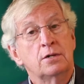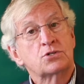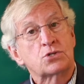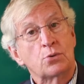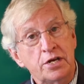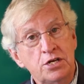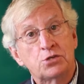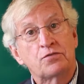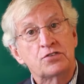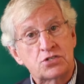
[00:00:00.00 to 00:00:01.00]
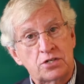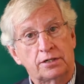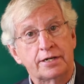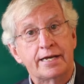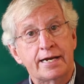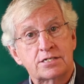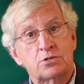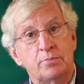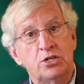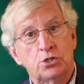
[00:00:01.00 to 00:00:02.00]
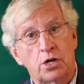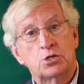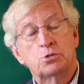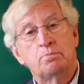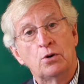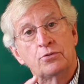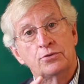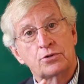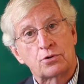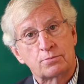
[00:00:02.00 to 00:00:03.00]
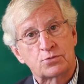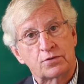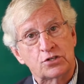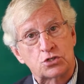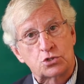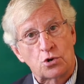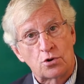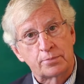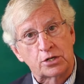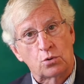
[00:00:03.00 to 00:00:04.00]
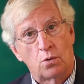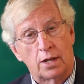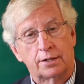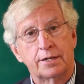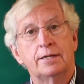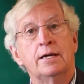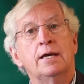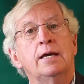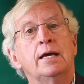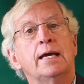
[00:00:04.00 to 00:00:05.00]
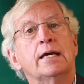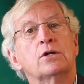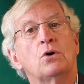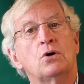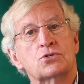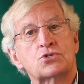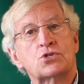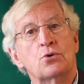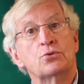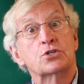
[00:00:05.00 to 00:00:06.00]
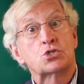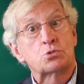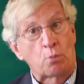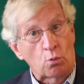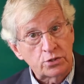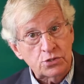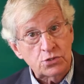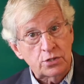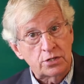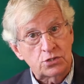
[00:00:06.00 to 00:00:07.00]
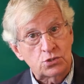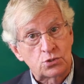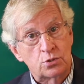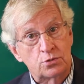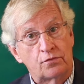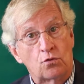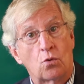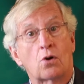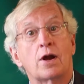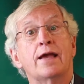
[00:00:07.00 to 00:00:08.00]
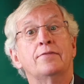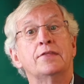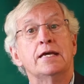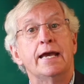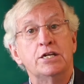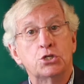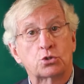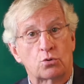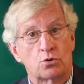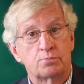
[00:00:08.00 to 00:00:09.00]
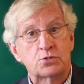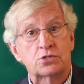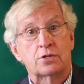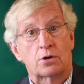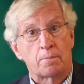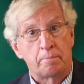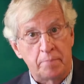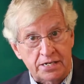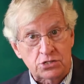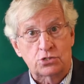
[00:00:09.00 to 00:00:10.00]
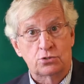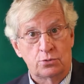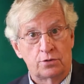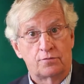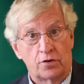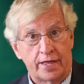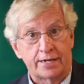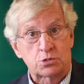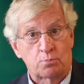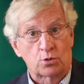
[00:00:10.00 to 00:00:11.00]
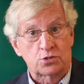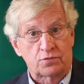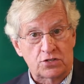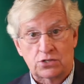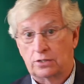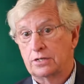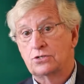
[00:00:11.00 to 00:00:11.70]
So each facility has to be judged both in terms of its tournament quality and also the sports that it's suited for and the age groups that are best suited for that sports facility.